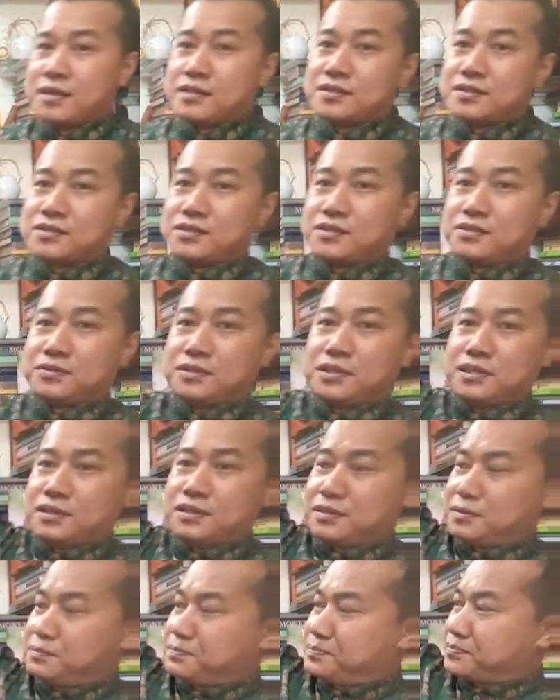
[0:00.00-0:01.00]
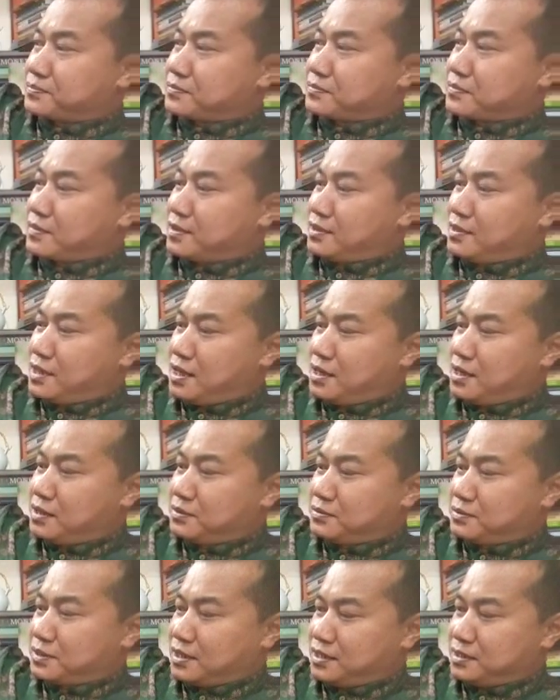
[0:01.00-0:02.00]
So
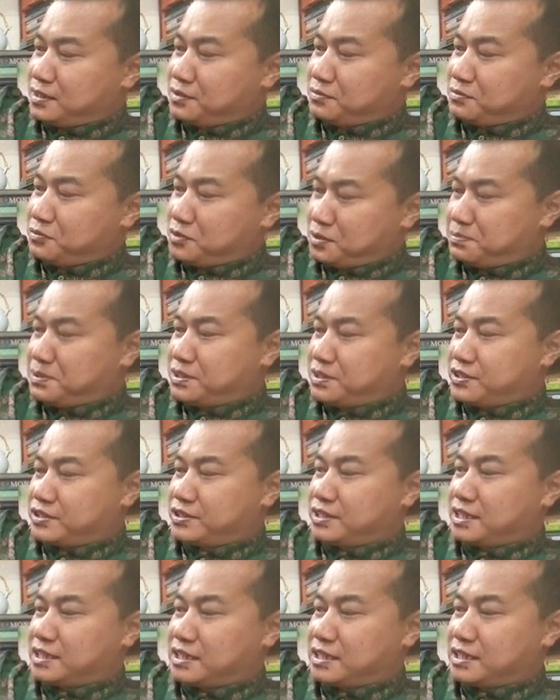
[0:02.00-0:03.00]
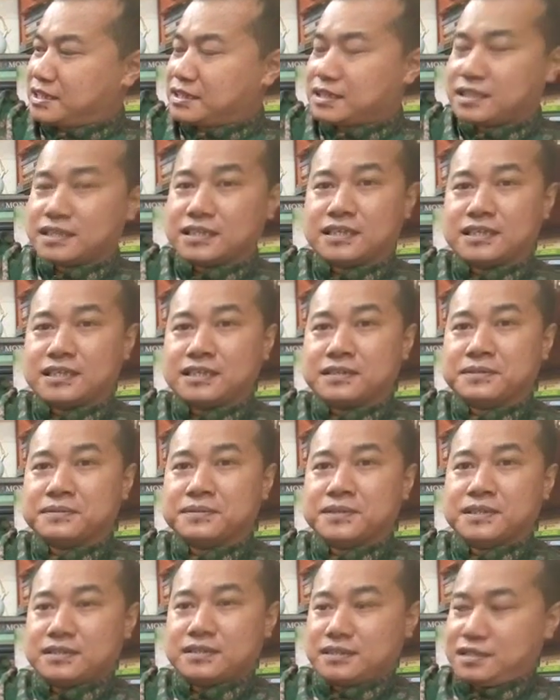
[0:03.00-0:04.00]
now I would be sharing
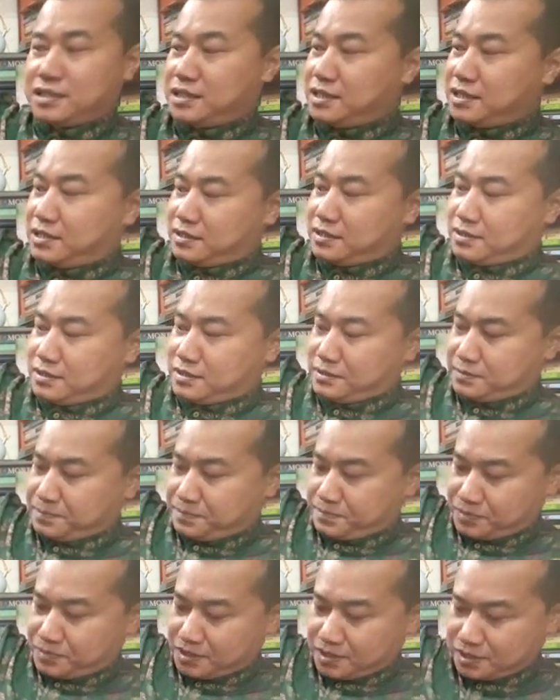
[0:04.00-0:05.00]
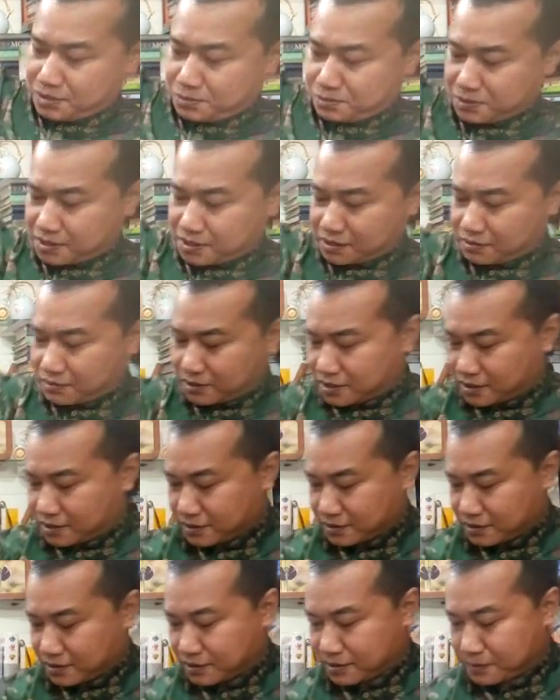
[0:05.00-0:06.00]
this particular
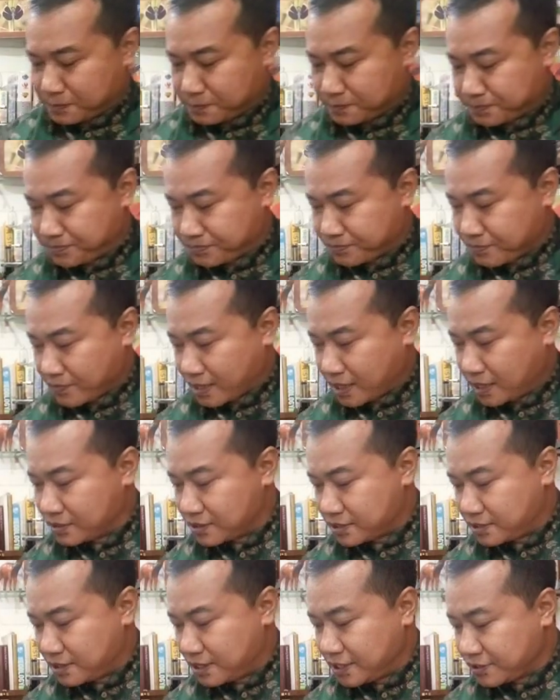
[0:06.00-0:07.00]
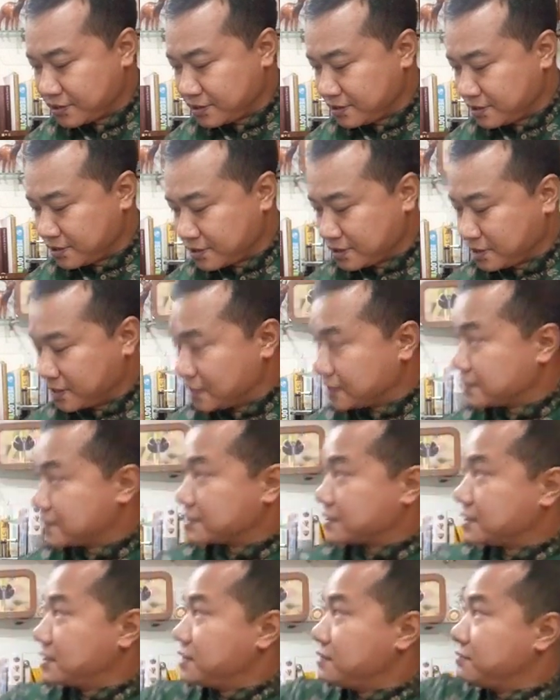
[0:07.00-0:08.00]
illustrations. Let's
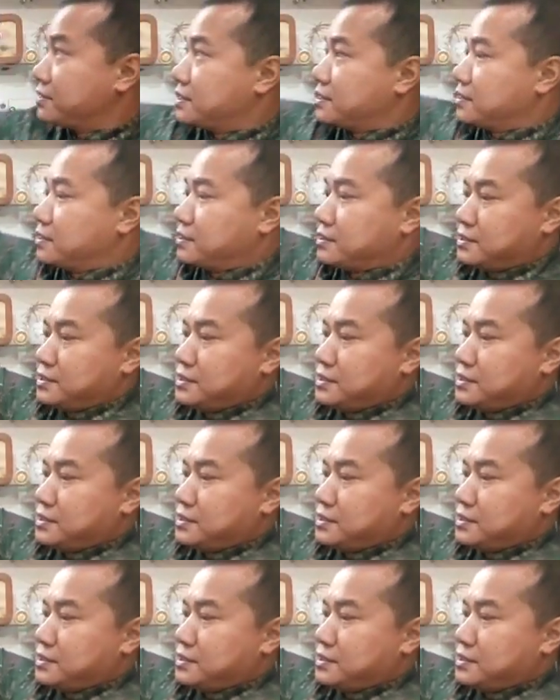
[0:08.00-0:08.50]
see whether,